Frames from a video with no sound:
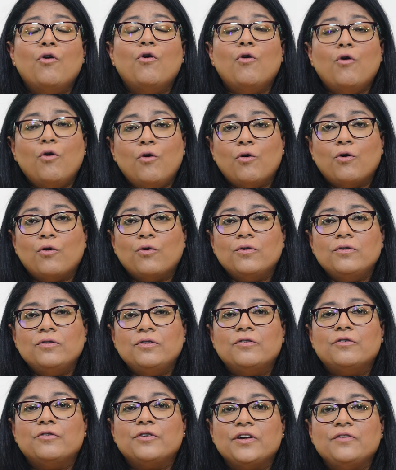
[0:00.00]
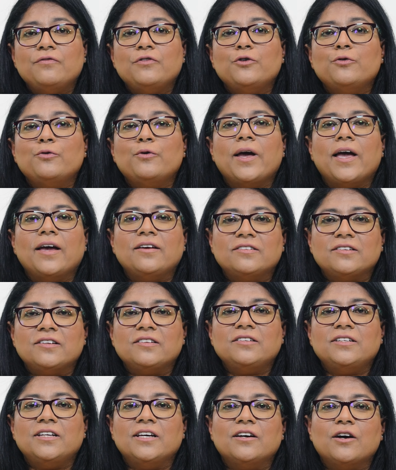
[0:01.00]
or review
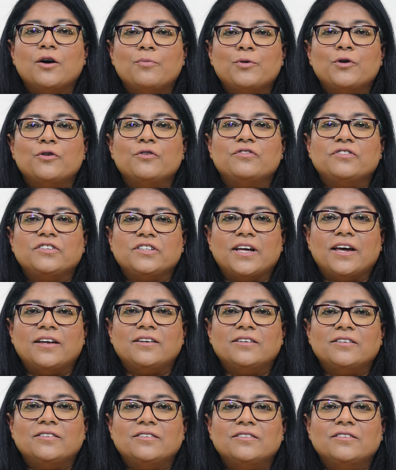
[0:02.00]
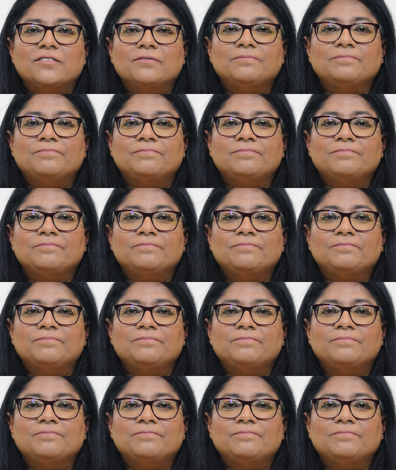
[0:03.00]
existing approved standards.